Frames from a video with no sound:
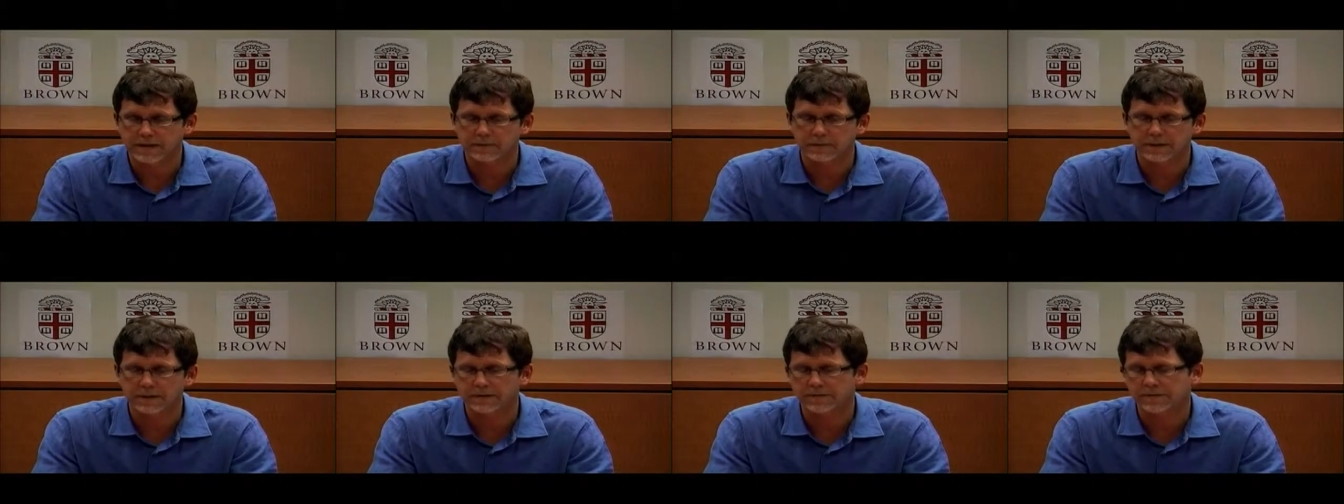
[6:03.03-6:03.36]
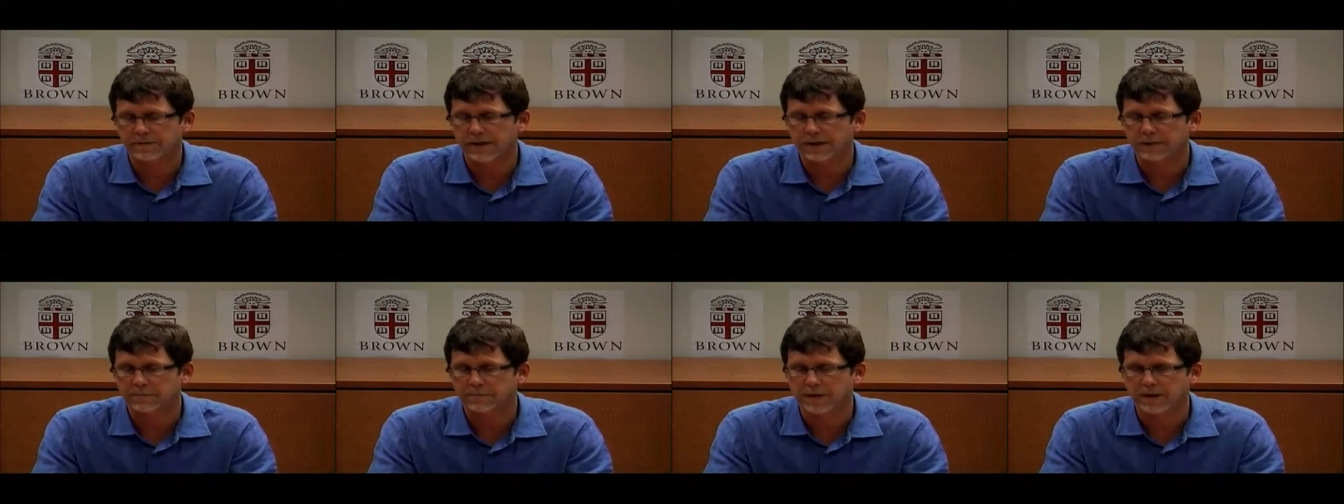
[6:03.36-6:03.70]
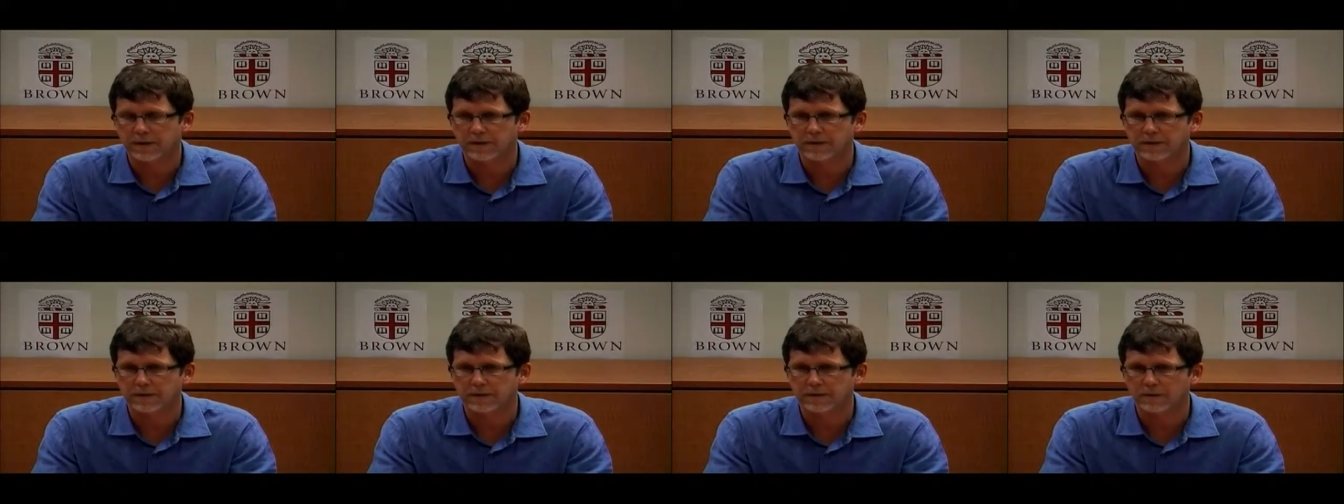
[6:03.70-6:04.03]
we affect
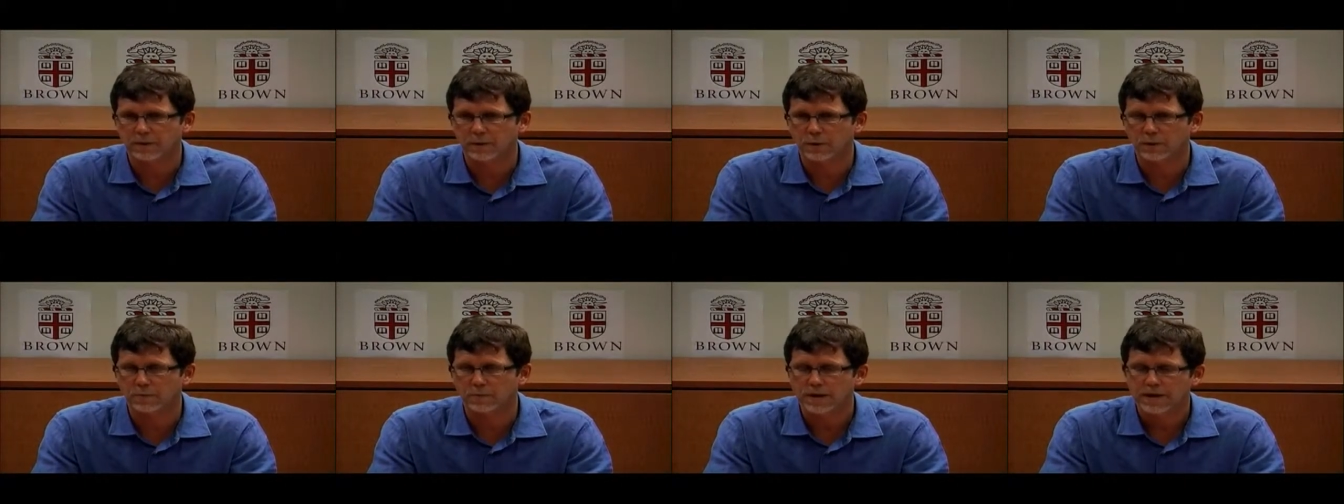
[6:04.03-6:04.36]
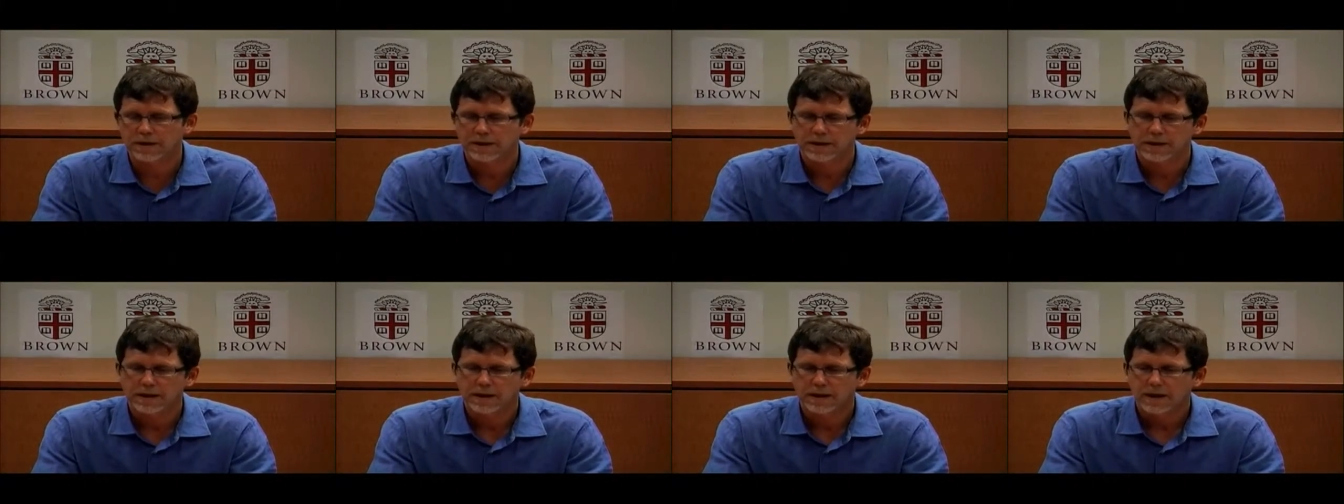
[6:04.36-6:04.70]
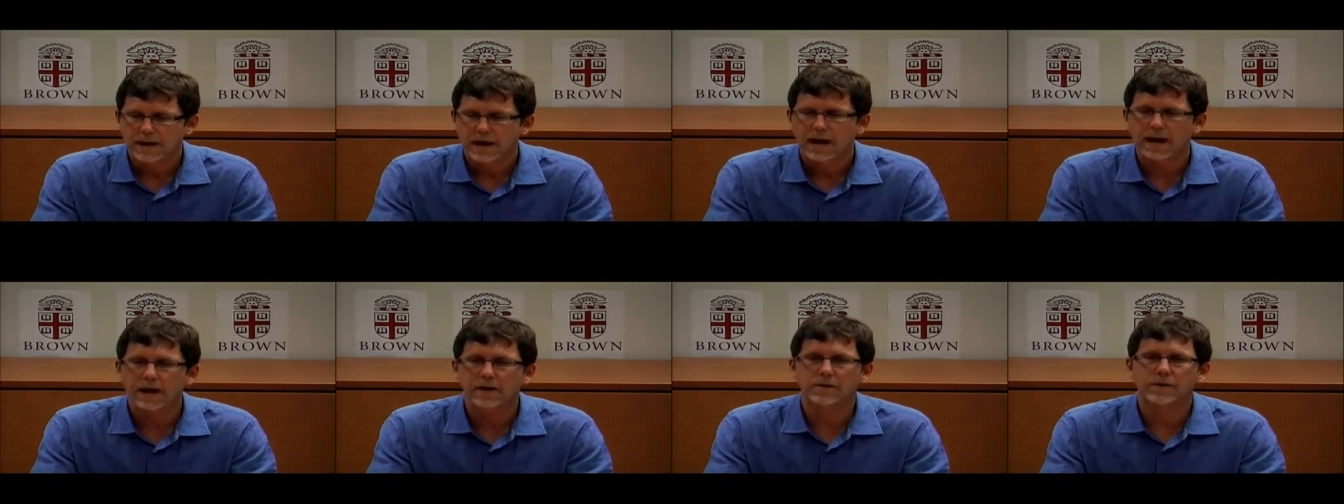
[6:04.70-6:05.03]
part of the globe,
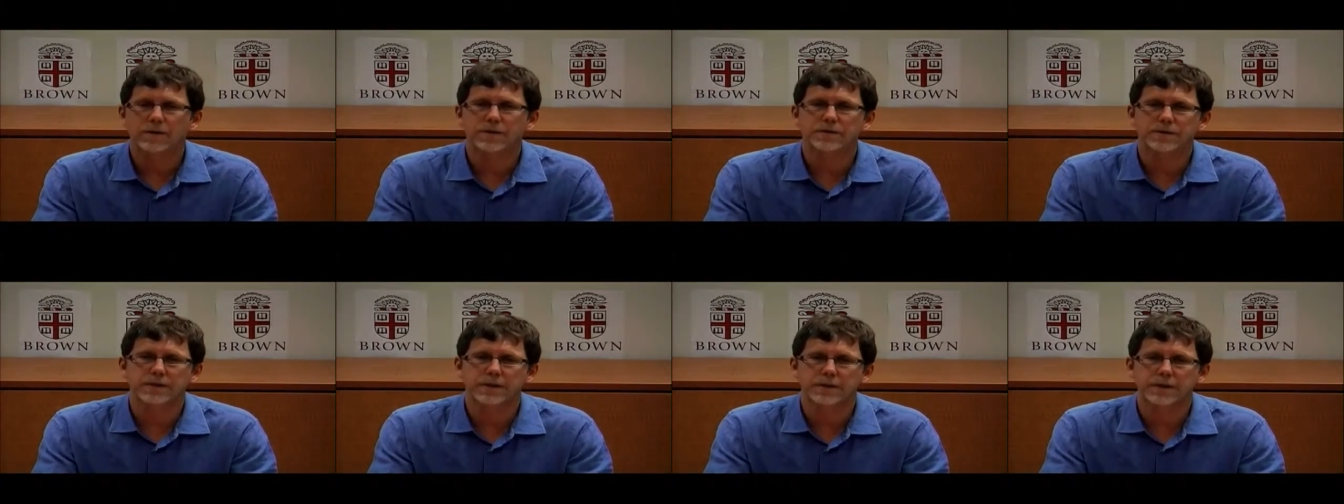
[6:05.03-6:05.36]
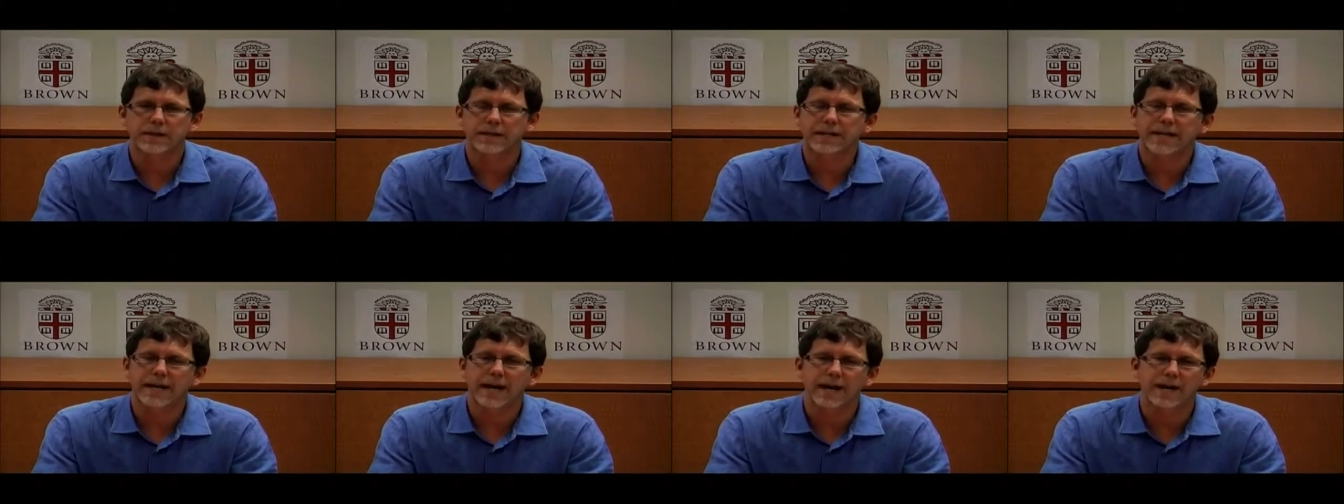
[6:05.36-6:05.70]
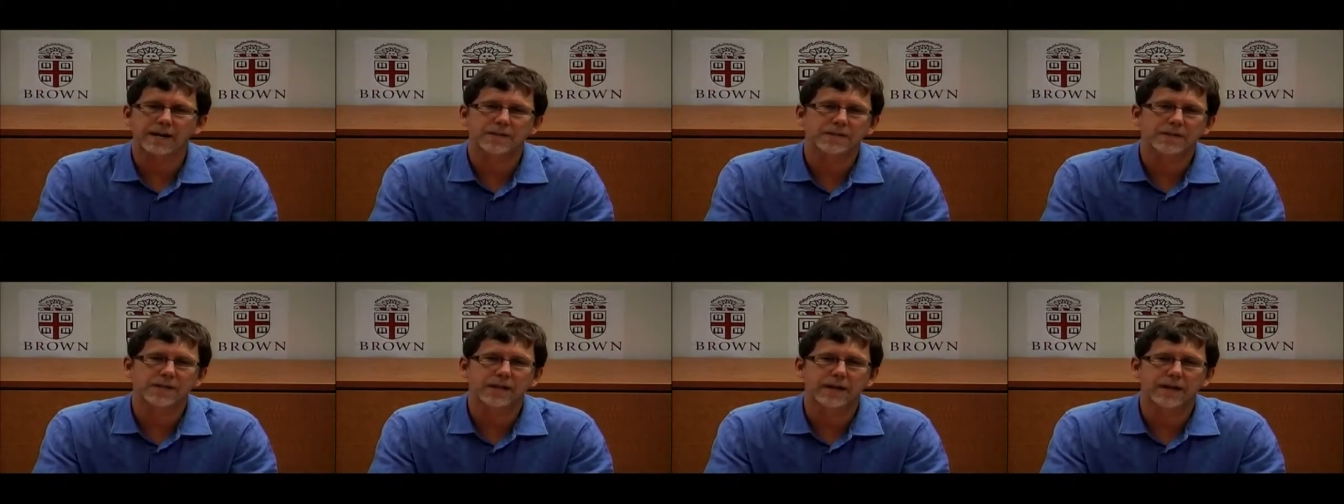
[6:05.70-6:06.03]
how those are going to
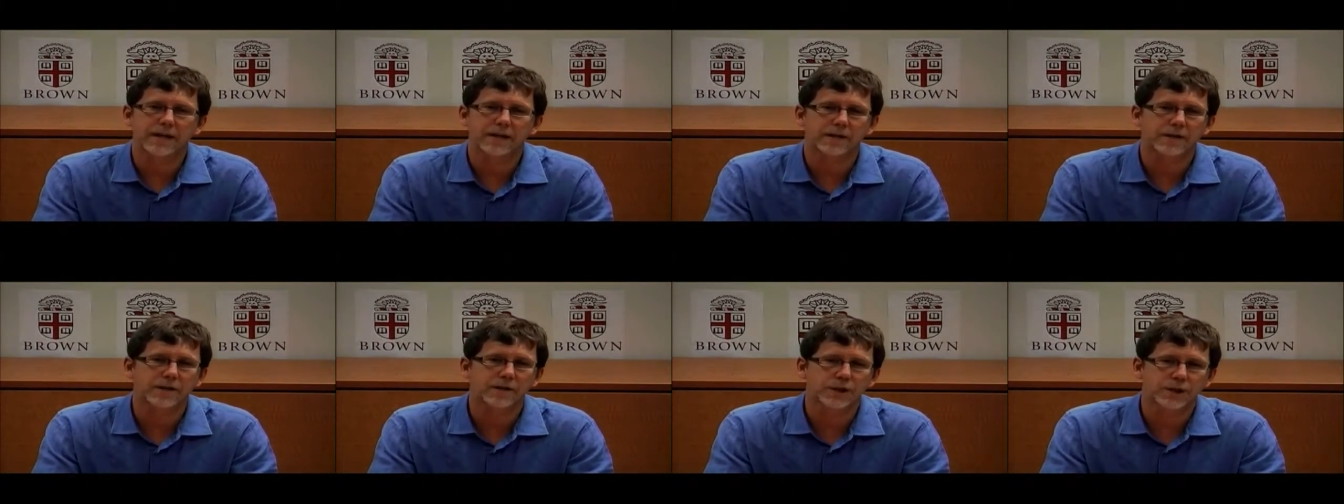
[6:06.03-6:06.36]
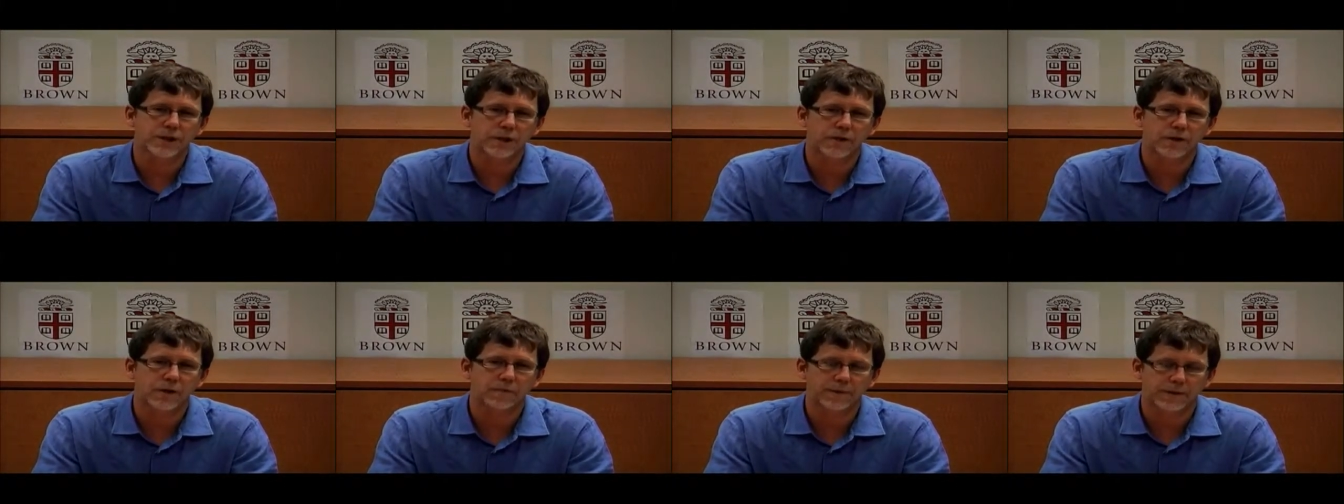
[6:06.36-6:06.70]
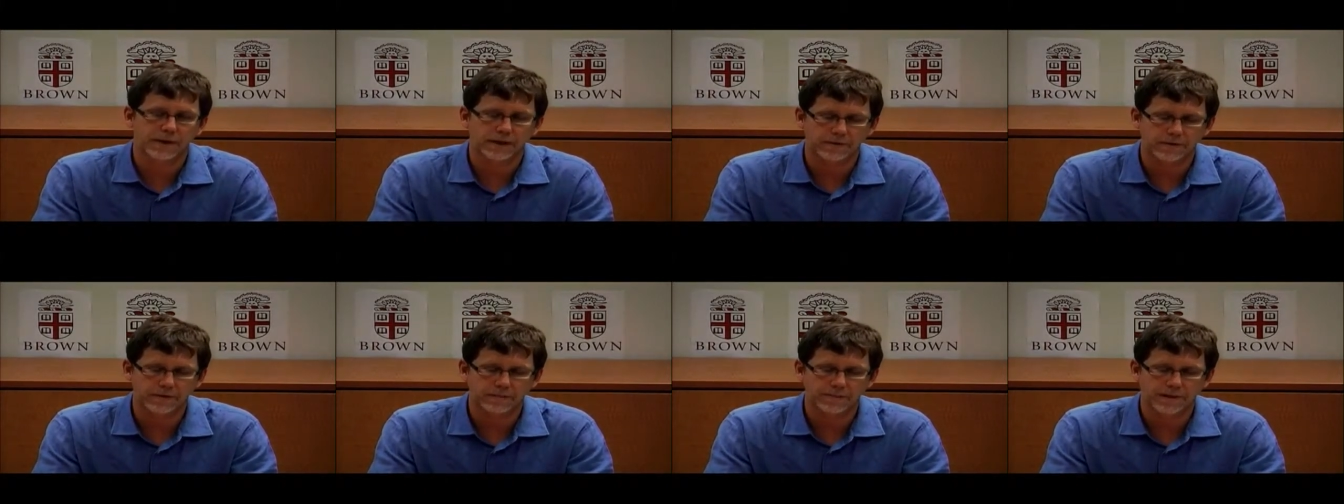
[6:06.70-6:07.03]
cascade or show up in
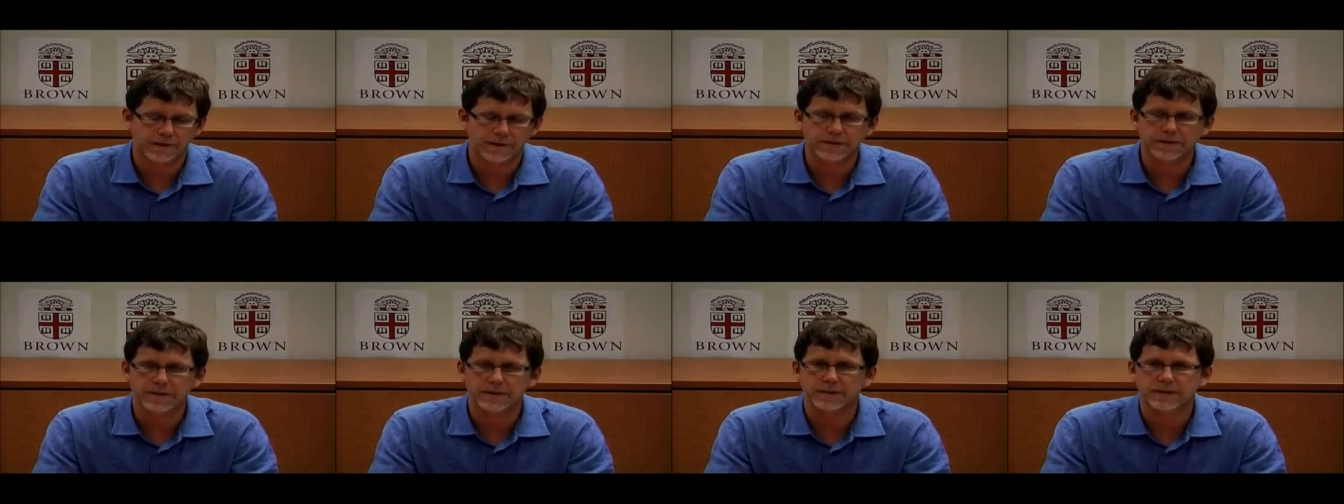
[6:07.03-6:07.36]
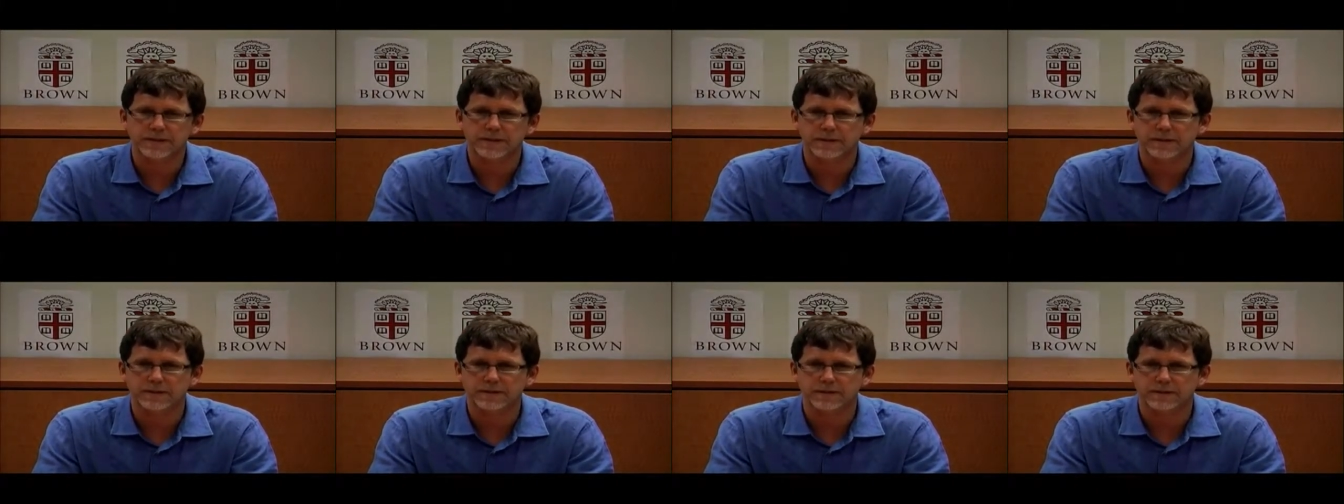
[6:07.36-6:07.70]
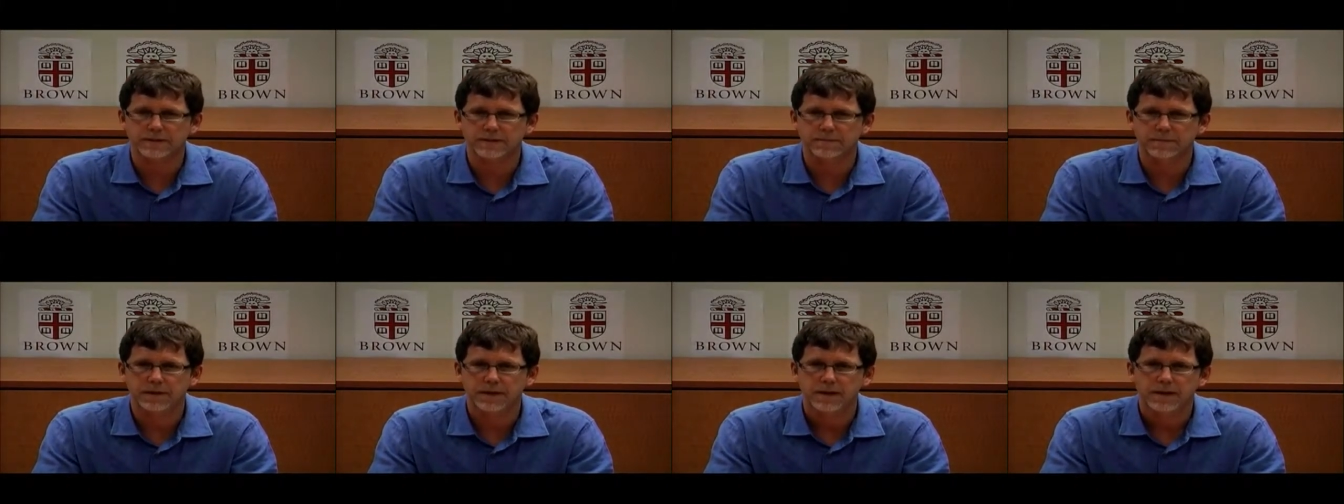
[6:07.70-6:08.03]
other parts of the
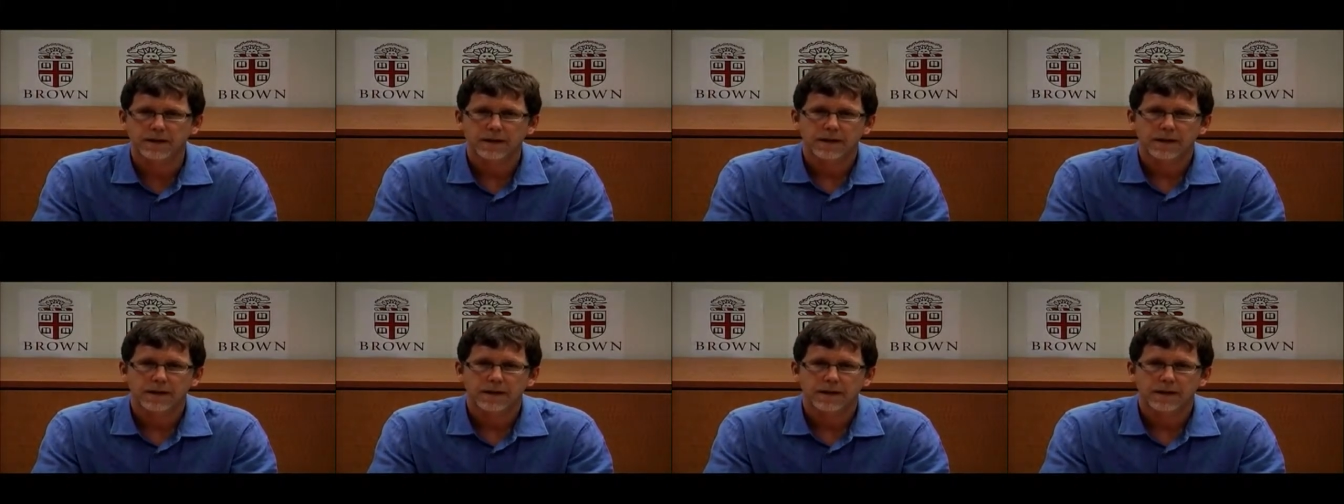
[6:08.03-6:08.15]
system.